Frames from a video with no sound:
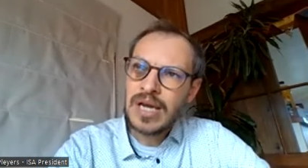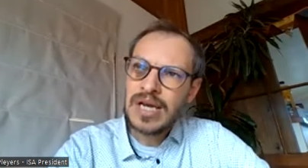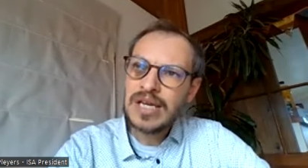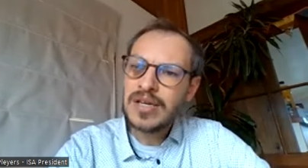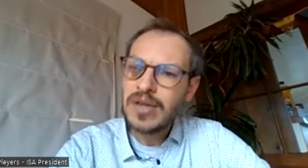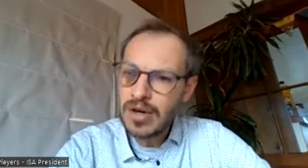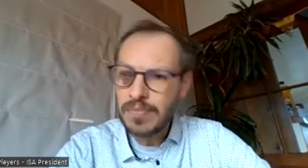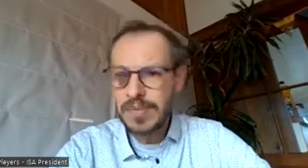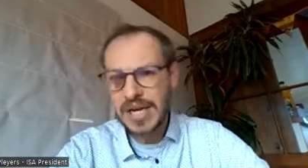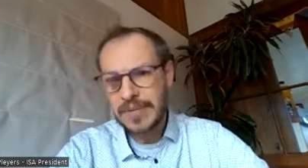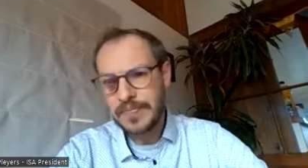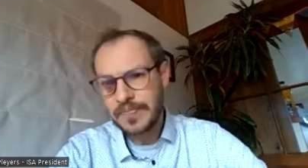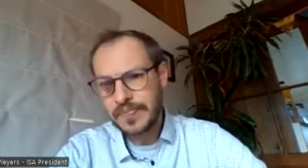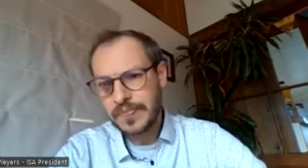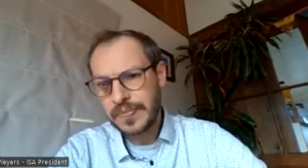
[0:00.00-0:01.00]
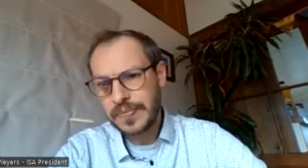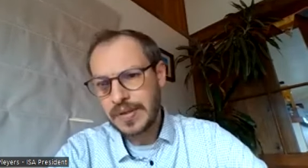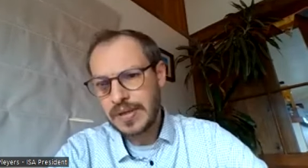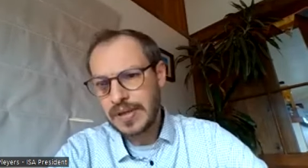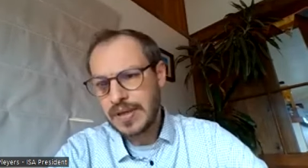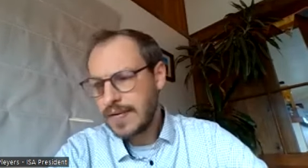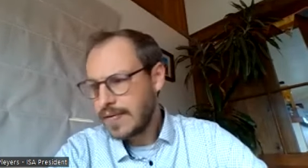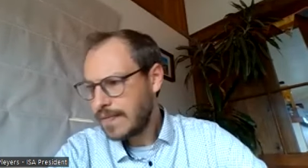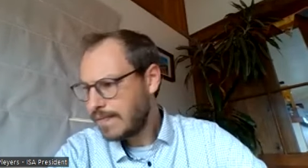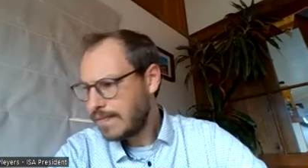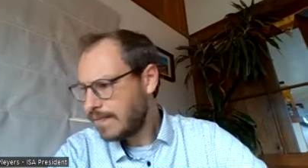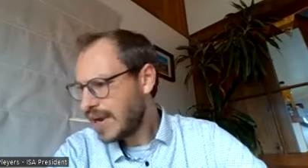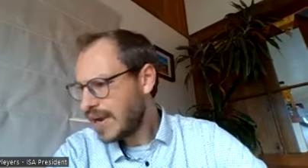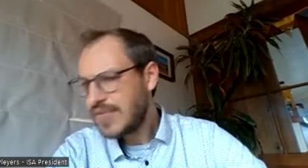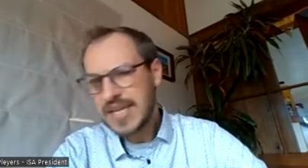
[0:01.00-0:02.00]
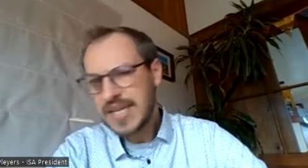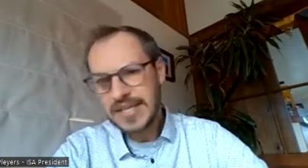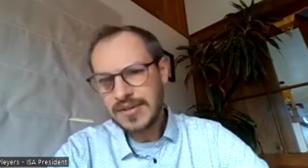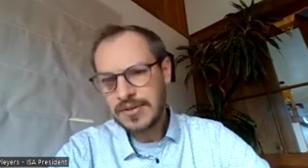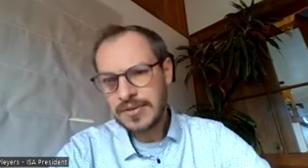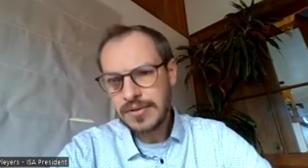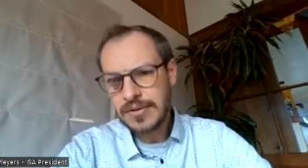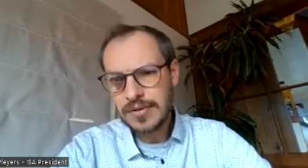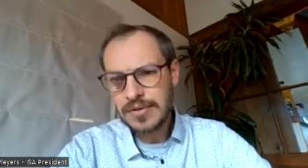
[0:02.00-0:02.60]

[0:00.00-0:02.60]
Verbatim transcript: In Colombia, five years ago,